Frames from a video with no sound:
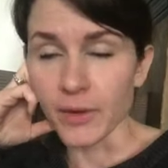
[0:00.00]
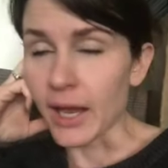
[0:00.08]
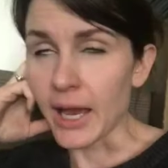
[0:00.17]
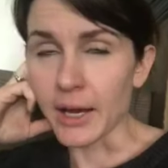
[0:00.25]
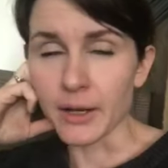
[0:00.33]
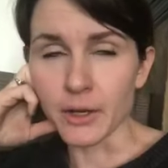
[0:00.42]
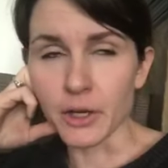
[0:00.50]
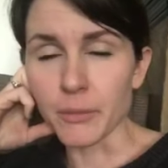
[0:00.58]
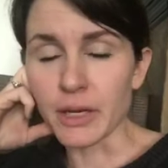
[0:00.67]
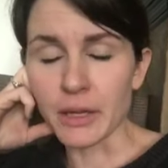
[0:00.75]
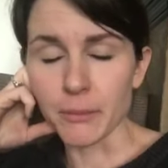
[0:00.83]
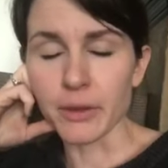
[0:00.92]
I could
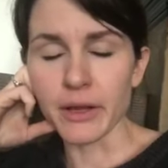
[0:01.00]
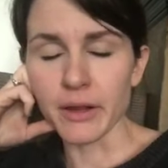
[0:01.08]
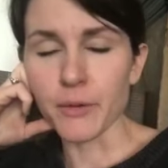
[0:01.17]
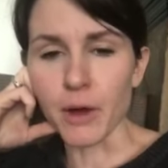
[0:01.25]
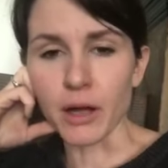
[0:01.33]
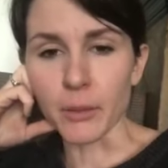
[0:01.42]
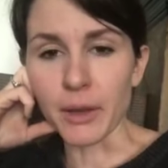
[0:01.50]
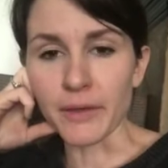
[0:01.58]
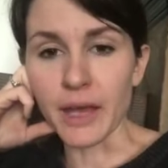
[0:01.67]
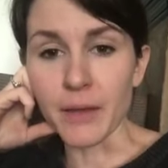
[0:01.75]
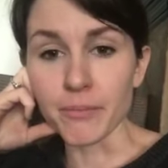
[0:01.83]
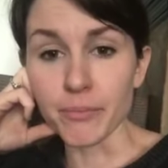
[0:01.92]
be completely wrong about
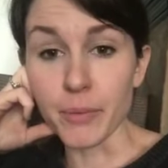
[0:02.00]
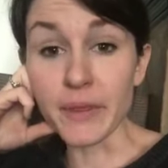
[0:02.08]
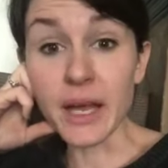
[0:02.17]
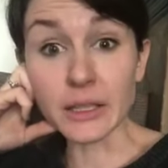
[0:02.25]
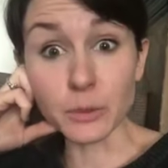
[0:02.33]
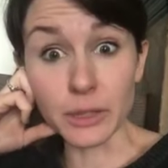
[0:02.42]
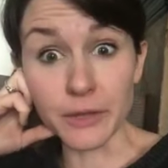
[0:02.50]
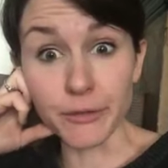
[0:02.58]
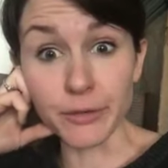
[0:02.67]
that, but that's what it